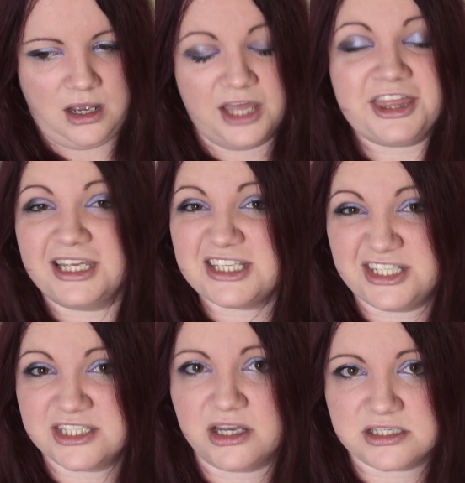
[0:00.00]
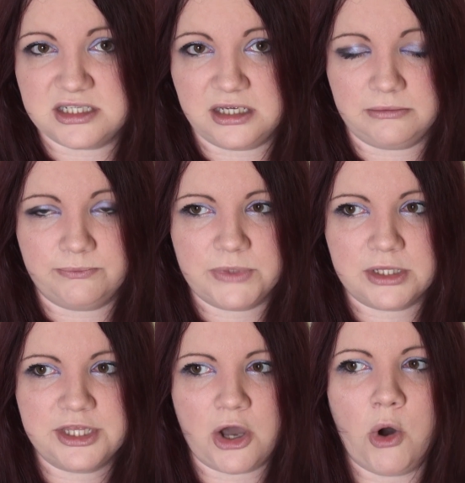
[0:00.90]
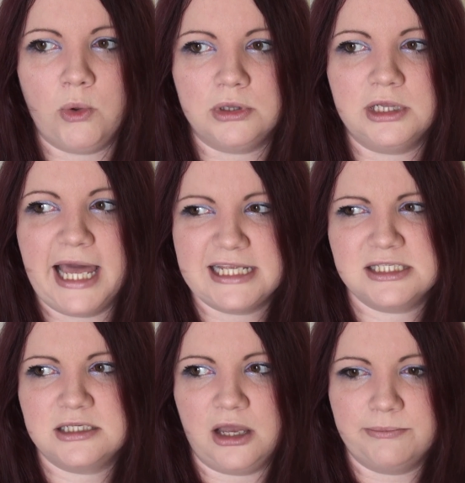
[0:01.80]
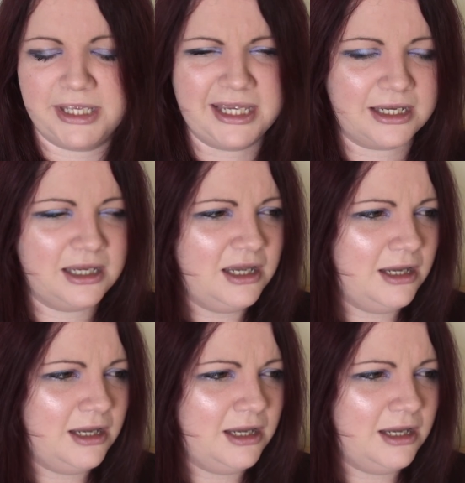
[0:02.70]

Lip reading: I think it's disgusting. The whole let's kick